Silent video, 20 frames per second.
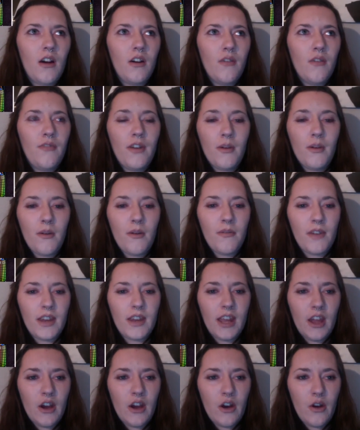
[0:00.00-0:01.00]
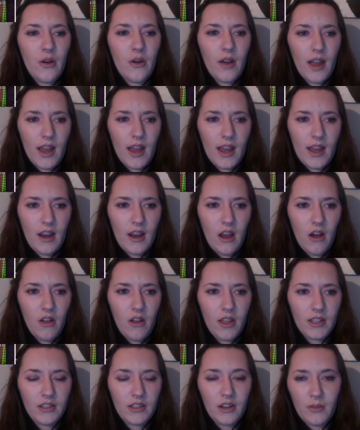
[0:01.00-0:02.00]
film a video, and I'll, like,
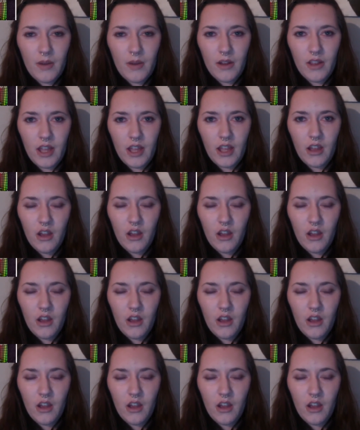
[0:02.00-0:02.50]
talk about, like,